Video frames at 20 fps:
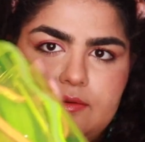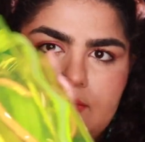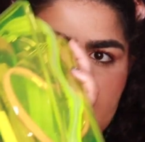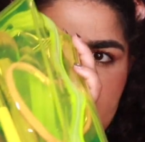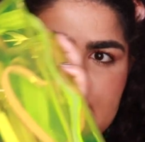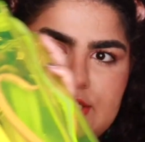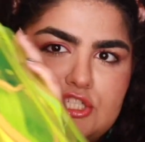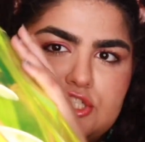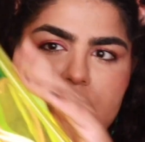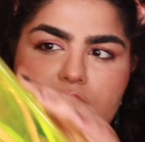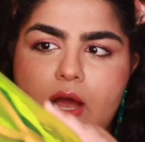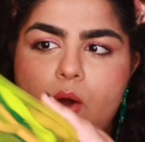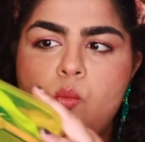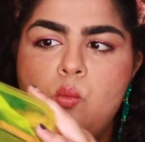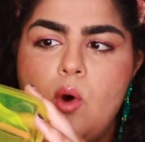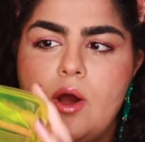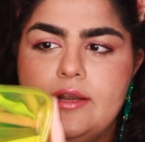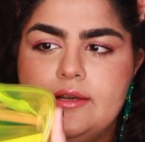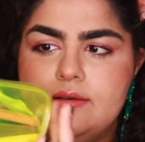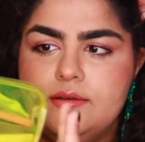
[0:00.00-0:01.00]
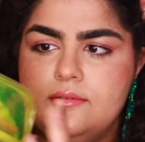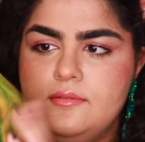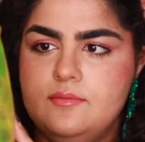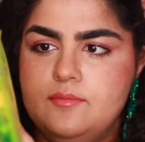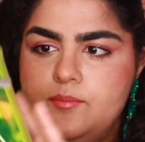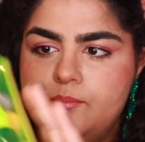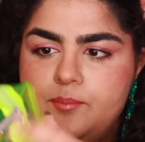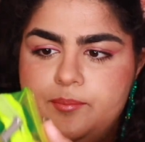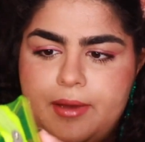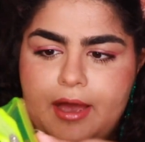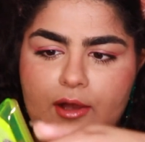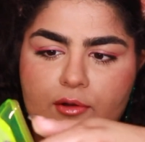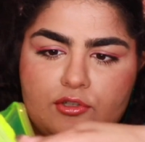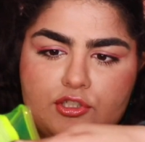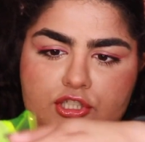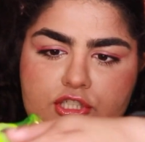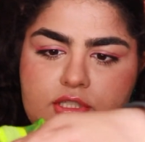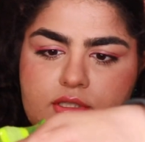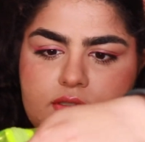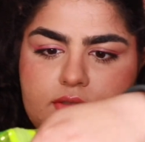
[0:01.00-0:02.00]
It's just a one
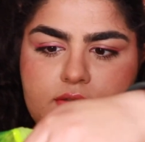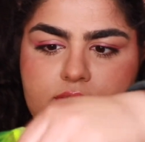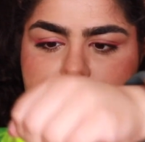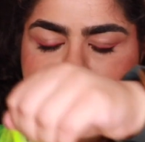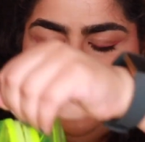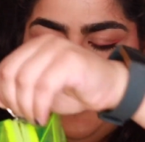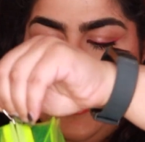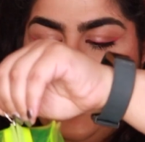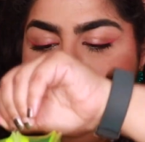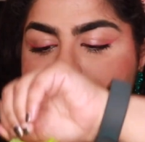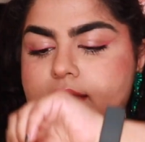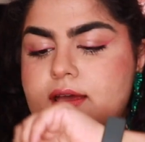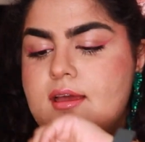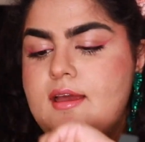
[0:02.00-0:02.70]
pouch bag.